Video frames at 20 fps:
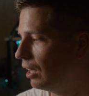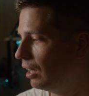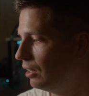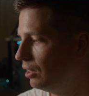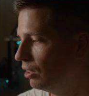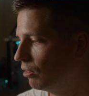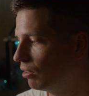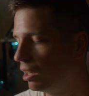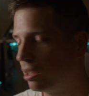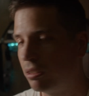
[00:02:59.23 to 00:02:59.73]
And
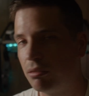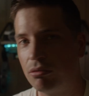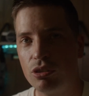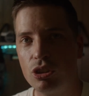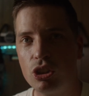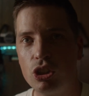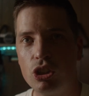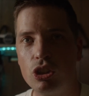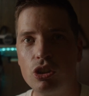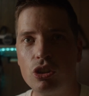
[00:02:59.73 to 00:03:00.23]
they were like,
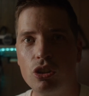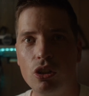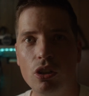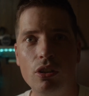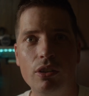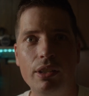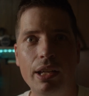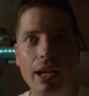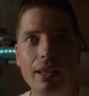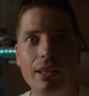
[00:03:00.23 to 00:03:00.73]

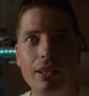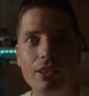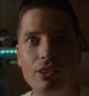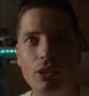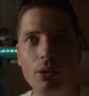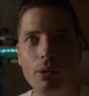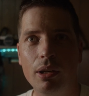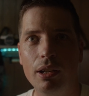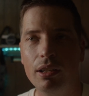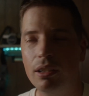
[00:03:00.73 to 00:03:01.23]
sure, yeah, let's
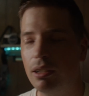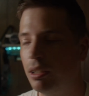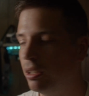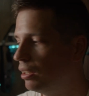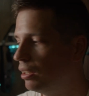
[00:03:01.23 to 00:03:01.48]
do it.